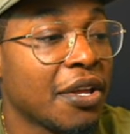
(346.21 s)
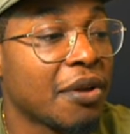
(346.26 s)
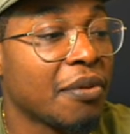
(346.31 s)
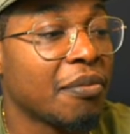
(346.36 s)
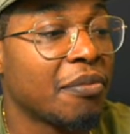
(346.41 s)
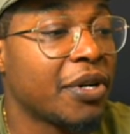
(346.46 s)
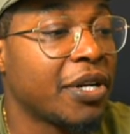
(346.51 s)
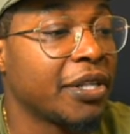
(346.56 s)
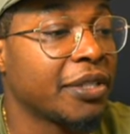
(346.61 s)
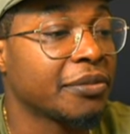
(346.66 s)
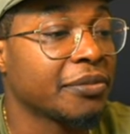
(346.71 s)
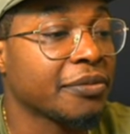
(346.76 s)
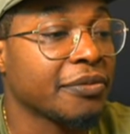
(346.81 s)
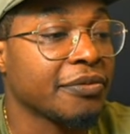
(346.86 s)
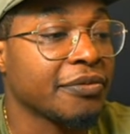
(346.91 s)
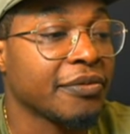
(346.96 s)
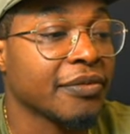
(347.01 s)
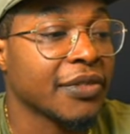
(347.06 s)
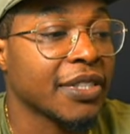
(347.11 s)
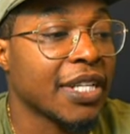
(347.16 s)
But
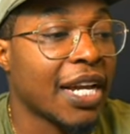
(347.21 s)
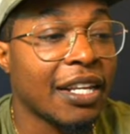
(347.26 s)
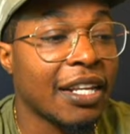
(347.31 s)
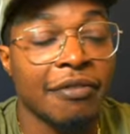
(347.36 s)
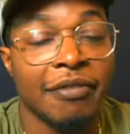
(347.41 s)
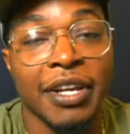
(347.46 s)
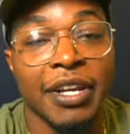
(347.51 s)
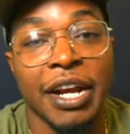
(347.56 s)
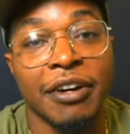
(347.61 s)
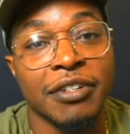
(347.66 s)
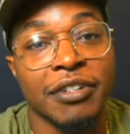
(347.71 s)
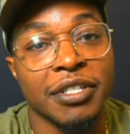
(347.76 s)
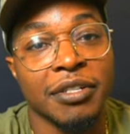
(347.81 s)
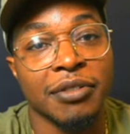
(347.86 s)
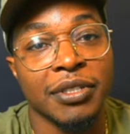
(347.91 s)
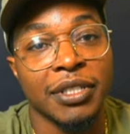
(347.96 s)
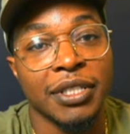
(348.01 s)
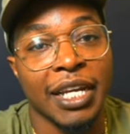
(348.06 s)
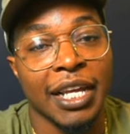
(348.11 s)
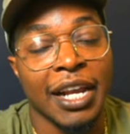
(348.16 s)
I live in
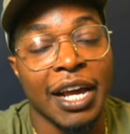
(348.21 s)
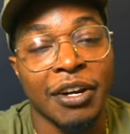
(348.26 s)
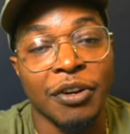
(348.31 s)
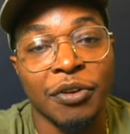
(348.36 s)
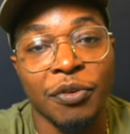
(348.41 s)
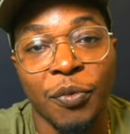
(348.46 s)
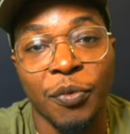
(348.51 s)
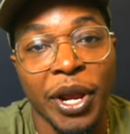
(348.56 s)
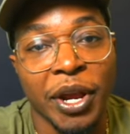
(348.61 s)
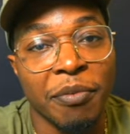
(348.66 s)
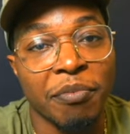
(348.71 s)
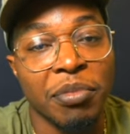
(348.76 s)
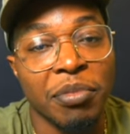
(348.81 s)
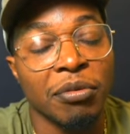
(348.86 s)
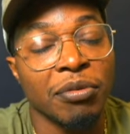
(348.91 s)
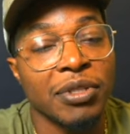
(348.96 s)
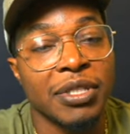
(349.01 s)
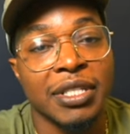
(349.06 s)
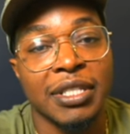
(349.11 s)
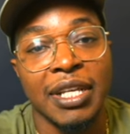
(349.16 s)
Arizona, and I don't wear
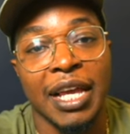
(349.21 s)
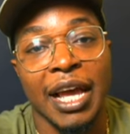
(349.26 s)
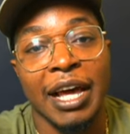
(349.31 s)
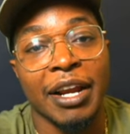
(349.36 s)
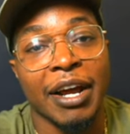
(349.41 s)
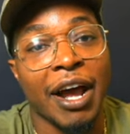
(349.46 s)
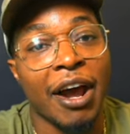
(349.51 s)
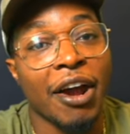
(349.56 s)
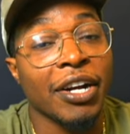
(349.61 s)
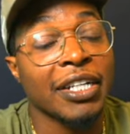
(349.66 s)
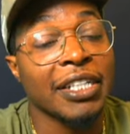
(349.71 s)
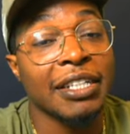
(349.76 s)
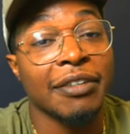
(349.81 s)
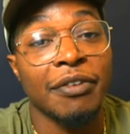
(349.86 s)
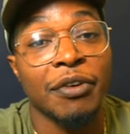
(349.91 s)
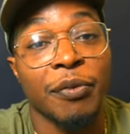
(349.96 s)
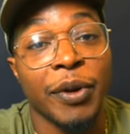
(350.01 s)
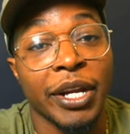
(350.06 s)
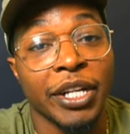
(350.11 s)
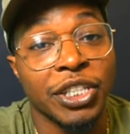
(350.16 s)
boots. I hardly
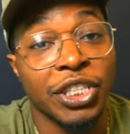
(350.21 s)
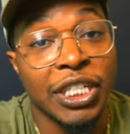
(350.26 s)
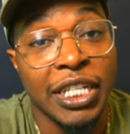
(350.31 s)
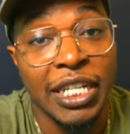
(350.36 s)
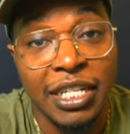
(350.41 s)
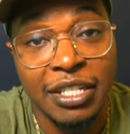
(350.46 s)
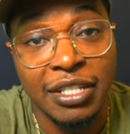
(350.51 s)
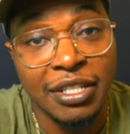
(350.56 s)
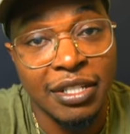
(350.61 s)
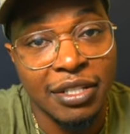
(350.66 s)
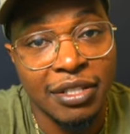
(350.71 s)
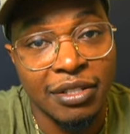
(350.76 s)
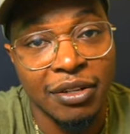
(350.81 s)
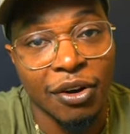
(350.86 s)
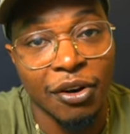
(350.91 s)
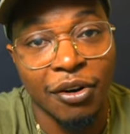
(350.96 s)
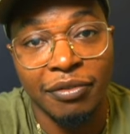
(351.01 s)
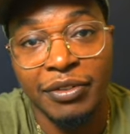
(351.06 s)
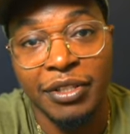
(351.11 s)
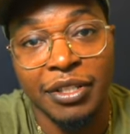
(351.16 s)
even wear jeans
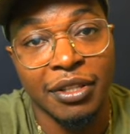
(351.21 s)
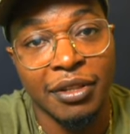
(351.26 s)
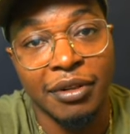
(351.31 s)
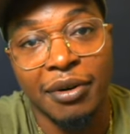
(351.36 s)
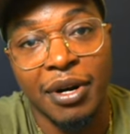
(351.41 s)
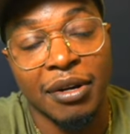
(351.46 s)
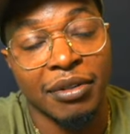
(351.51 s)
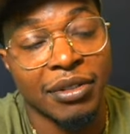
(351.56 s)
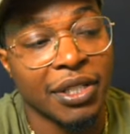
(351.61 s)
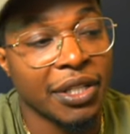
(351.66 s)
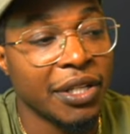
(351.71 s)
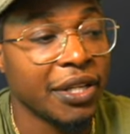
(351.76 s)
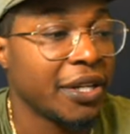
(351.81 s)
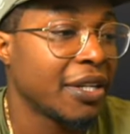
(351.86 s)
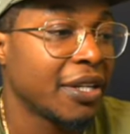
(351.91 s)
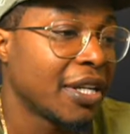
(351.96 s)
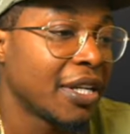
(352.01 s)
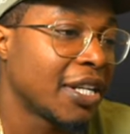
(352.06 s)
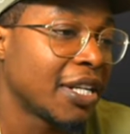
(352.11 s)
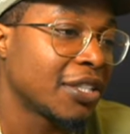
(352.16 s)
often throughout the year.
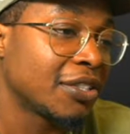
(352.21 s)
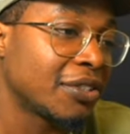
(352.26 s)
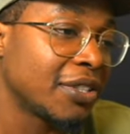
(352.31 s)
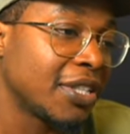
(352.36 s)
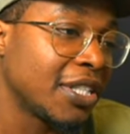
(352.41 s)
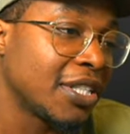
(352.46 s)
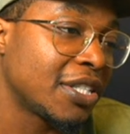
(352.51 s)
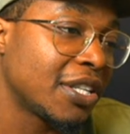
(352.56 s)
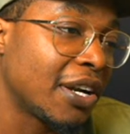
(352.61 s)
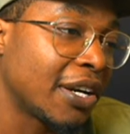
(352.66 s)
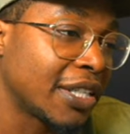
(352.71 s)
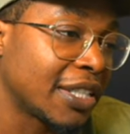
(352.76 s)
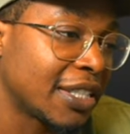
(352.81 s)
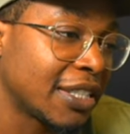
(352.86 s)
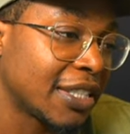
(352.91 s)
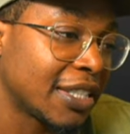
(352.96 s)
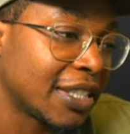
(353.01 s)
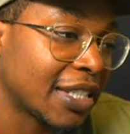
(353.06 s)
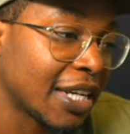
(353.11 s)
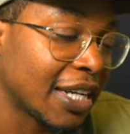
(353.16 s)
So these started to
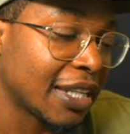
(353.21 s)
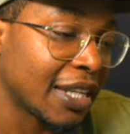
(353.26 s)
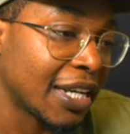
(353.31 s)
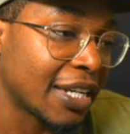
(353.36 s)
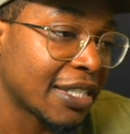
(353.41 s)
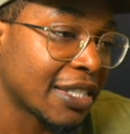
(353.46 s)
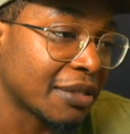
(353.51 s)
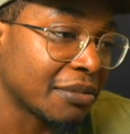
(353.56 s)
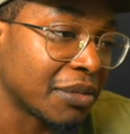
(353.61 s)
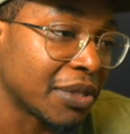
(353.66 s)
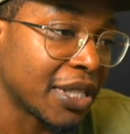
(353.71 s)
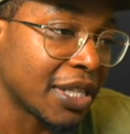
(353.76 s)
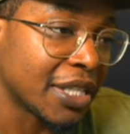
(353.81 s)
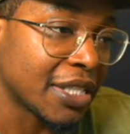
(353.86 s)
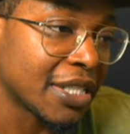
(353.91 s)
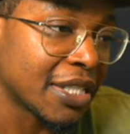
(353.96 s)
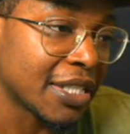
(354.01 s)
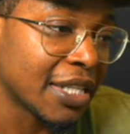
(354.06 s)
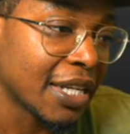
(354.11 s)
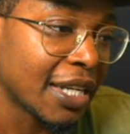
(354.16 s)
just collect some
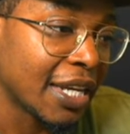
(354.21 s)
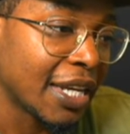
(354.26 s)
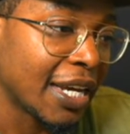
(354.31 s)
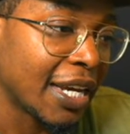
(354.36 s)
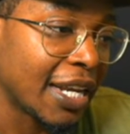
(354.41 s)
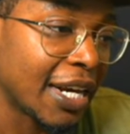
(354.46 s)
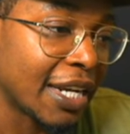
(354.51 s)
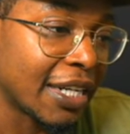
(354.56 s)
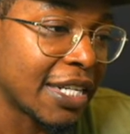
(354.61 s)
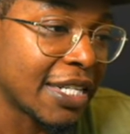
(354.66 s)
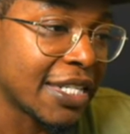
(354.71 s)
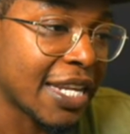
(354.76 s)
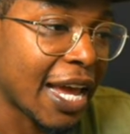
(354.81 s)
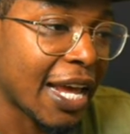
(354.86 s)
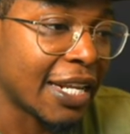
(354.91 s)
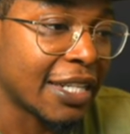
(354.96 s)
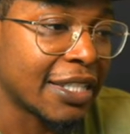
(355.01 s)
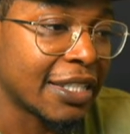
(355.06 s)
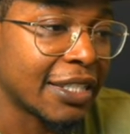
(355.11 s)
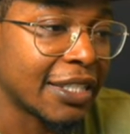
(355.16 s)
dust, and I
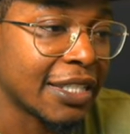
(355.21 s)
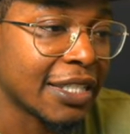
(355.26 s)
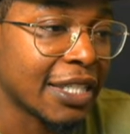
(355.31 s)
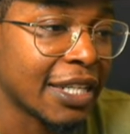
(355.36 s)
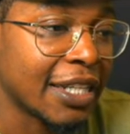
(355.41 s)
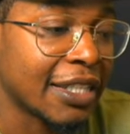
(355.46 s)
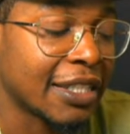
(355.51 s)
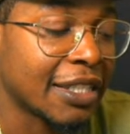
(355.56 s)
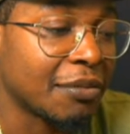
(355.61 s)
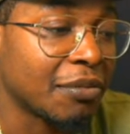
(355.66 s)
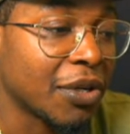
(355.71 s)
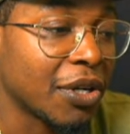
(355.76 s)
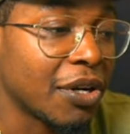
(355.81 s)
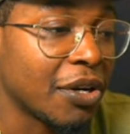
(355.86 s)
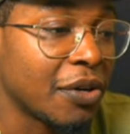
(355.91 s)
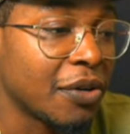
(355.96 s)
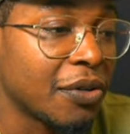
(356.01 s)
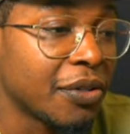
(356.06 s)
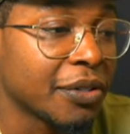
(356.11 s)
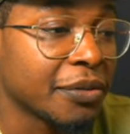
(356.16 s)
decided to just let them
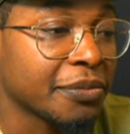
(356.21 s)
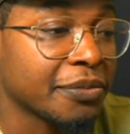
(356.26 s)
go.